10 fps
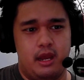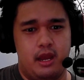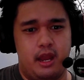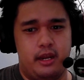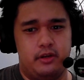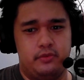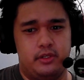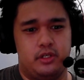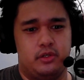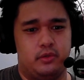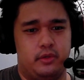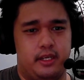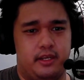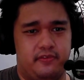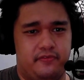I don't know
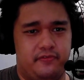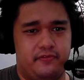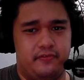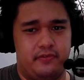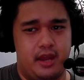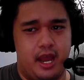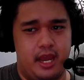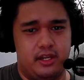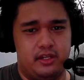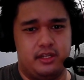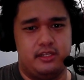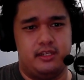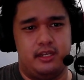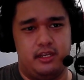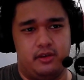if I could
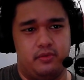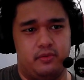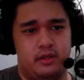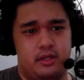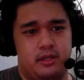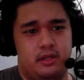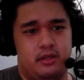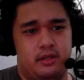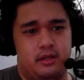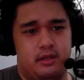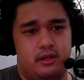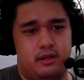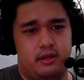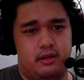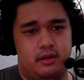continue.
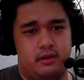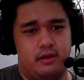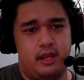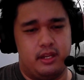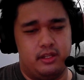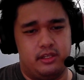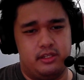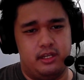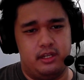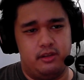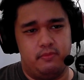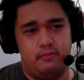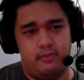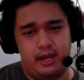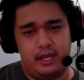I could continue
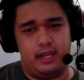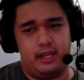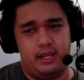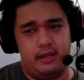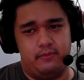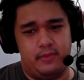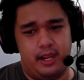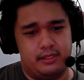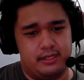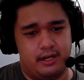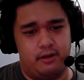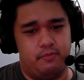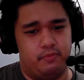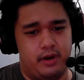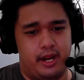my entire
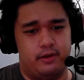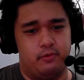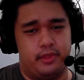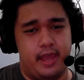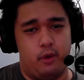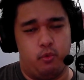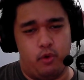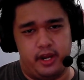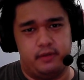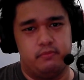brand without one.